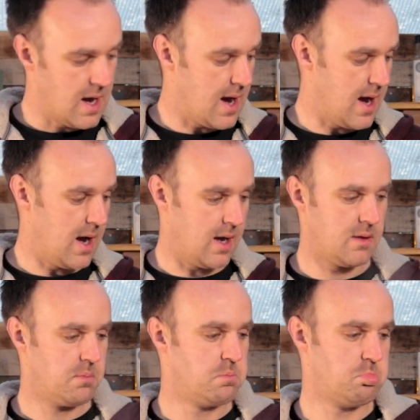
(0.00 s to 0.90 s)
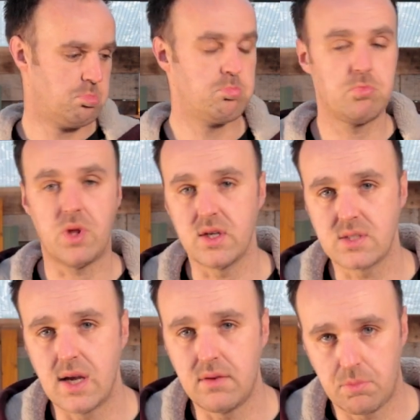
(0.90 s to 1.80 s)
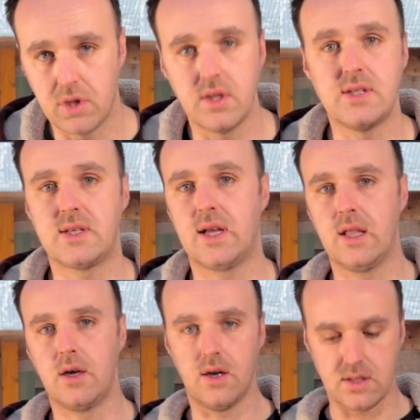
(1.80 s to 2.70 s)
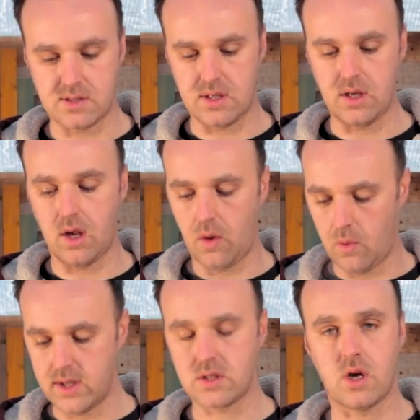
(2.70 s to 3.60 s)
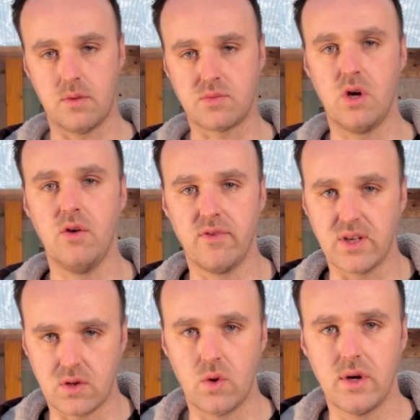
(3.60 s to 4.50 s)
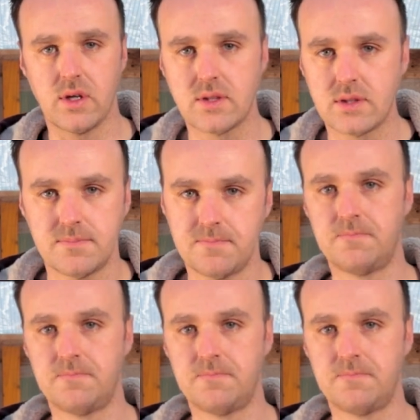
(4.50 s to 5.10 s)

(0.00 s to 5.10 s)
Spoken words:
Then it's time to put these together and see which comes out victorious.